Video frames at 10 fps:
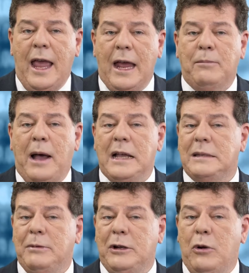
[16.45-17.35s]
and
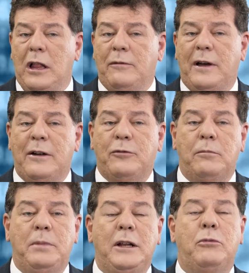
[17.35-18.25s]
possibly qualify for a
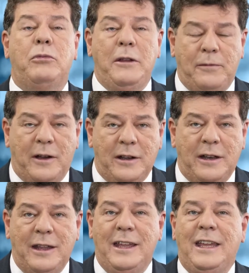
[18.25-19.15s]
big refund